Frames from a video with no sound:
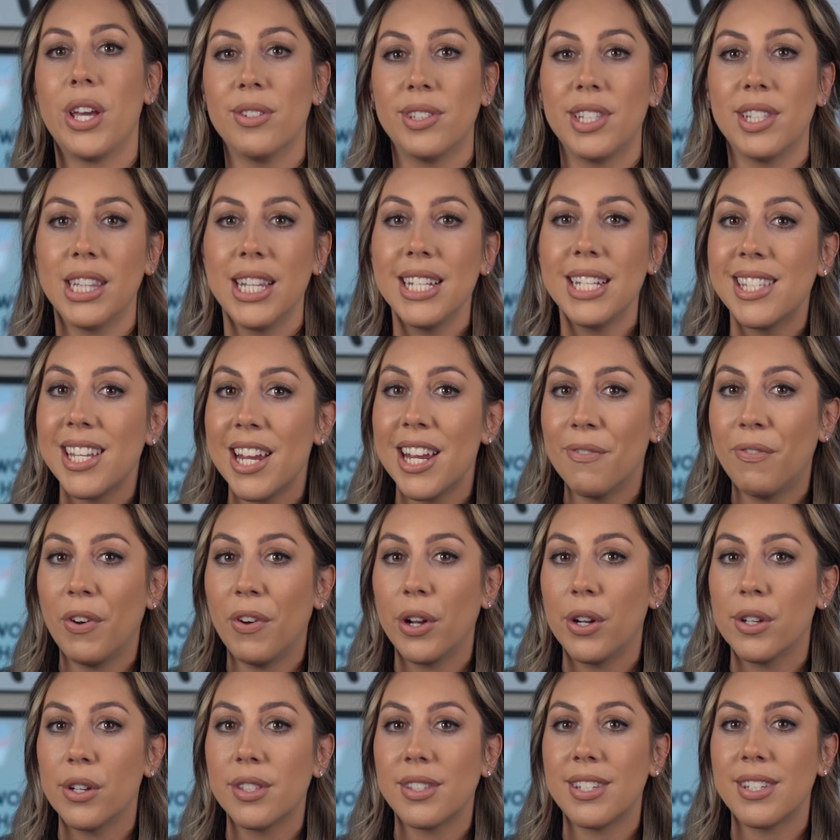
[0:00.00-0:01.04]
use the listing
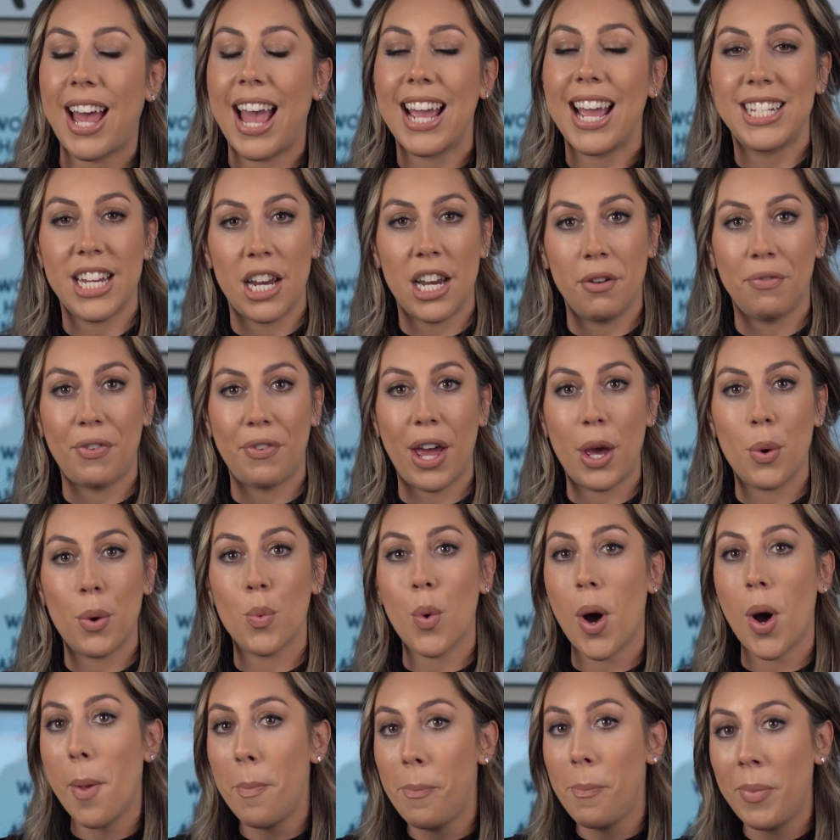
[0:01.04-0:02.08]
photos to identify
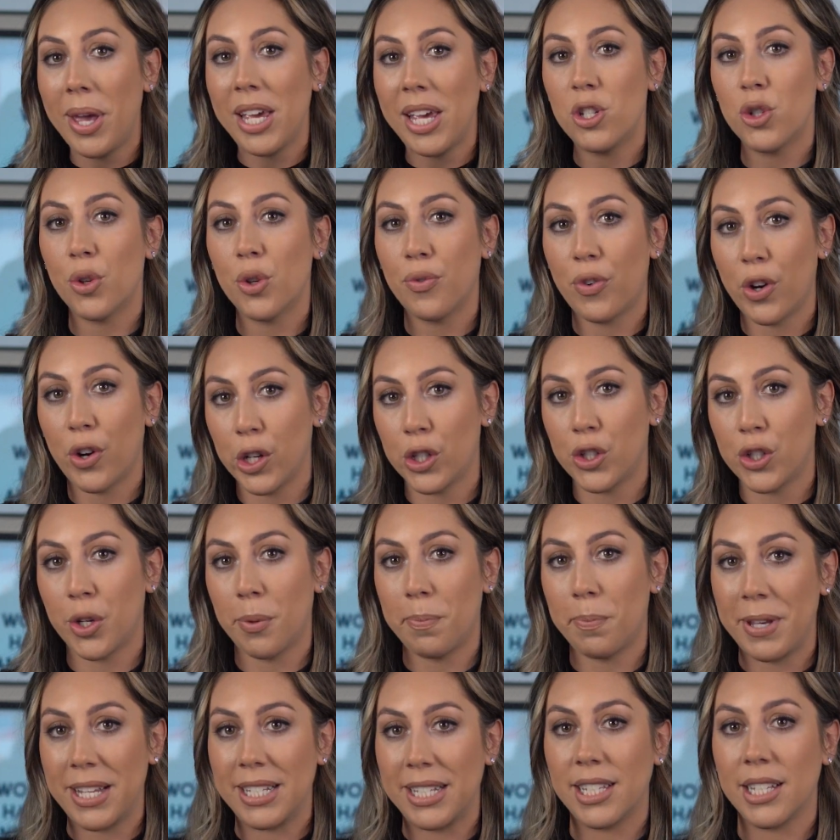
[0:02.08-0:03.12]
what major furniture
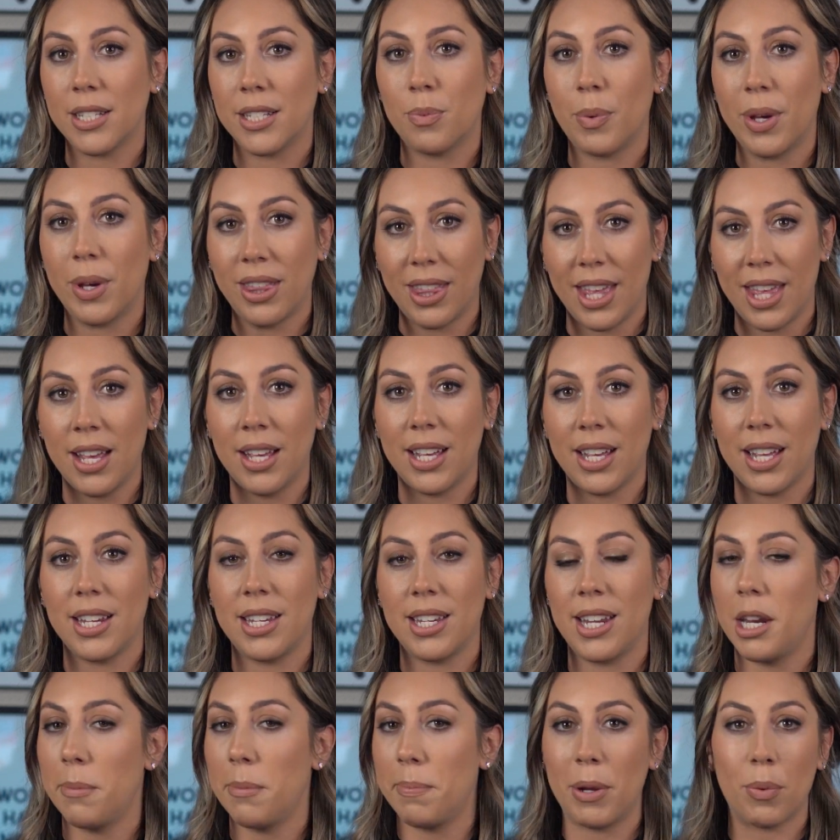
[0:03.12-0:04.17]
pieces we think
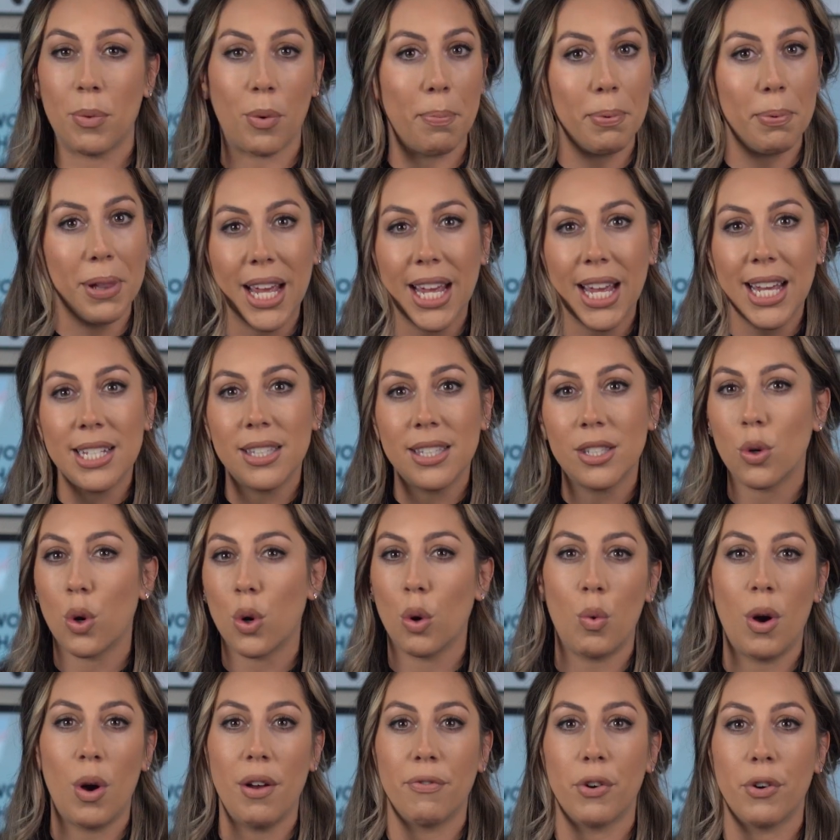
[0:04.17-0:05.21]
need to be replaced
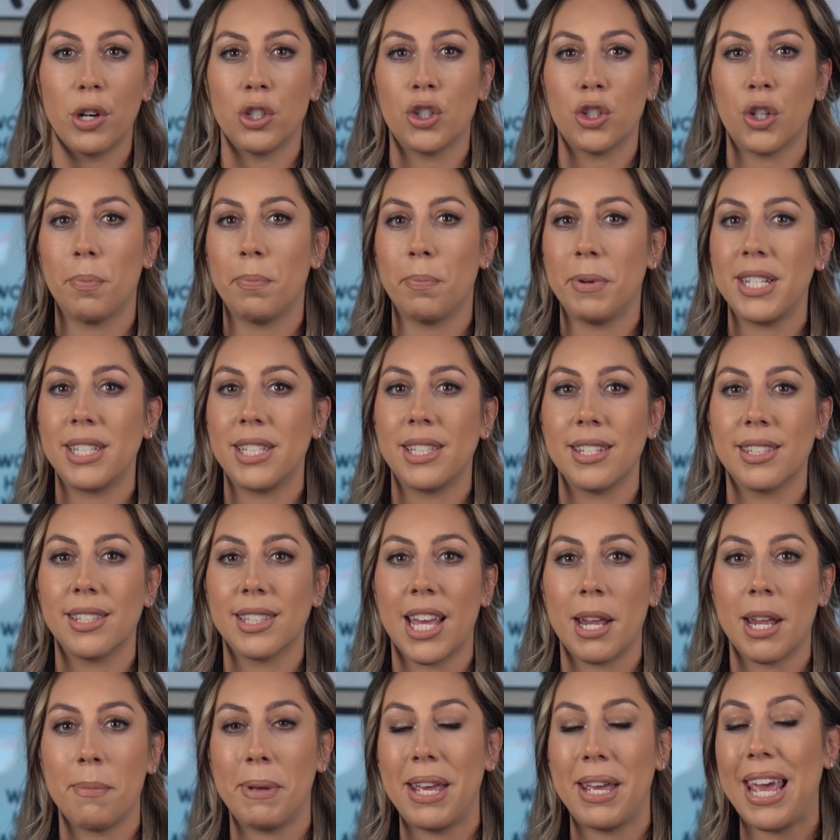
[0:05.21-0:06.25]
or what furniture pieces
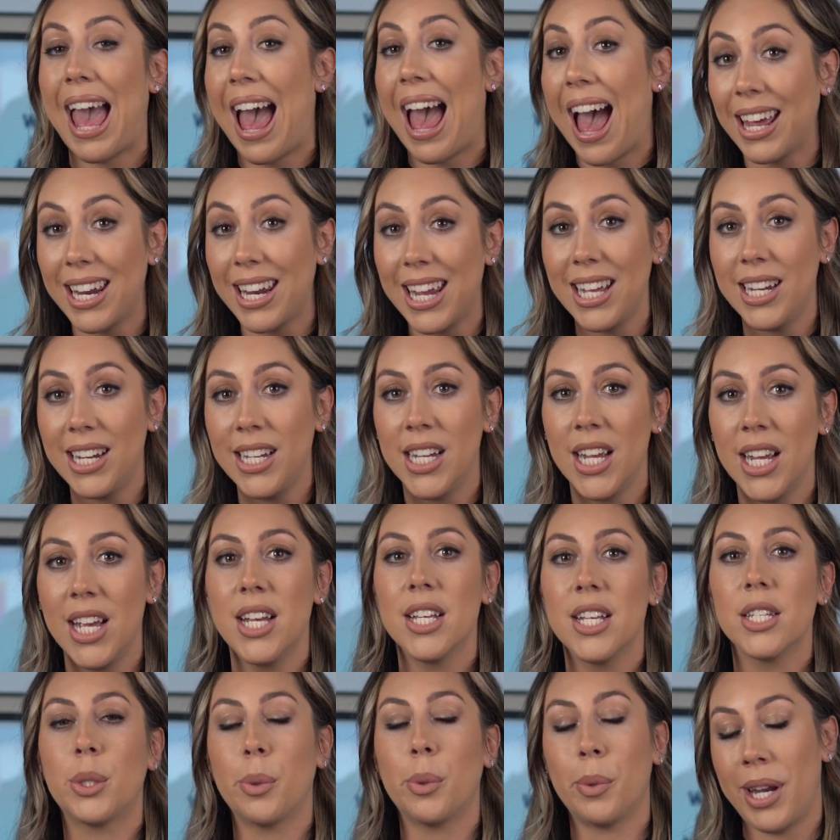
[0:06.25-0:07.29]
can be added
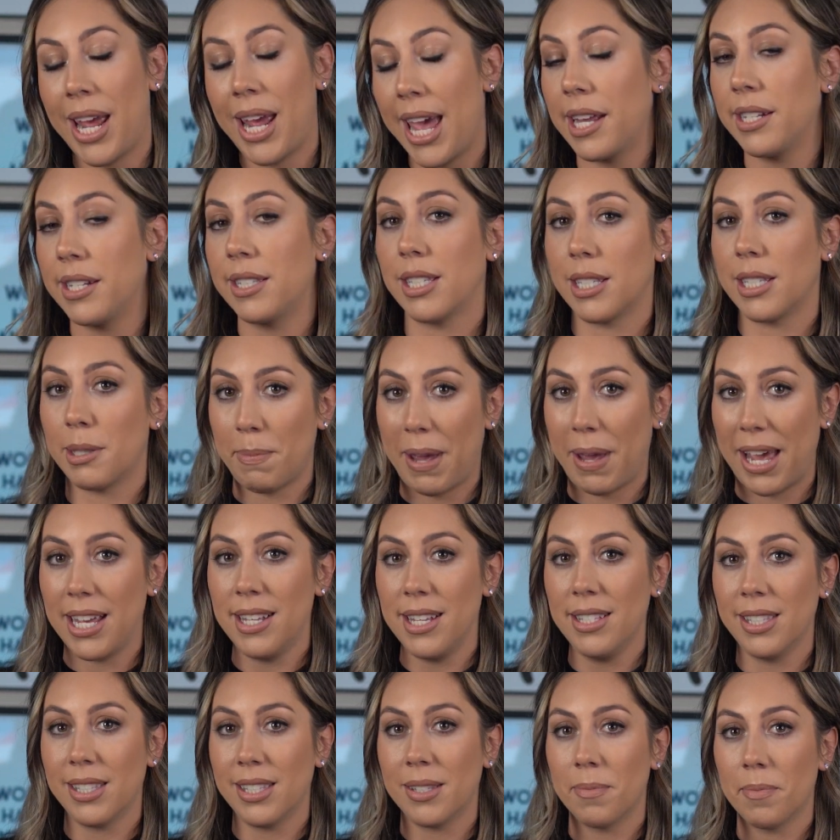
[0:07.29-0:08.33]
to enhance the
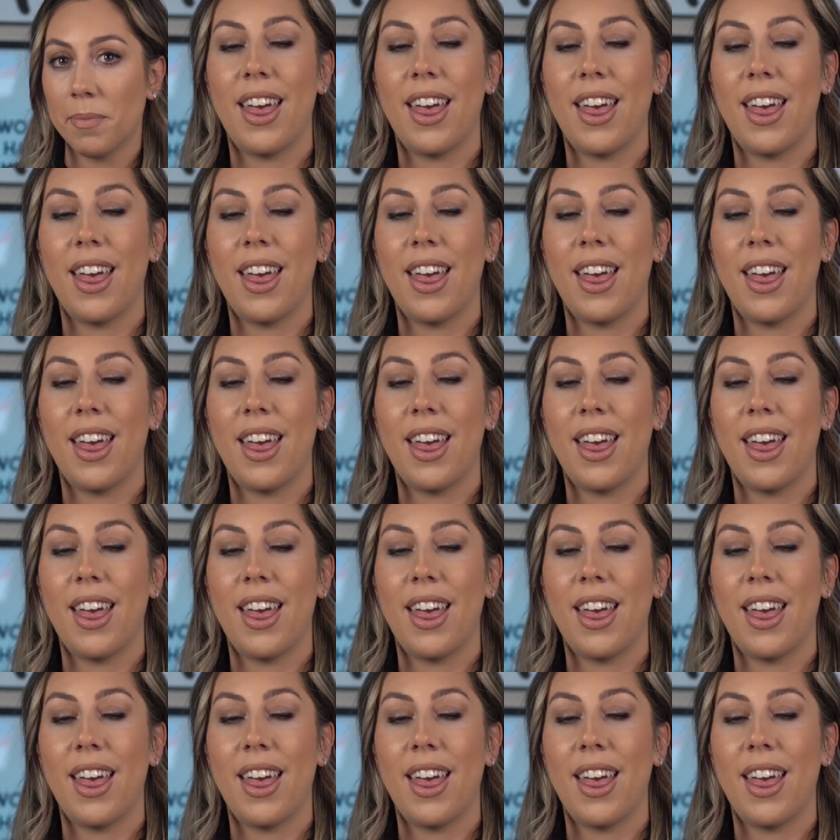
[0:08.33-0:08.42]
space.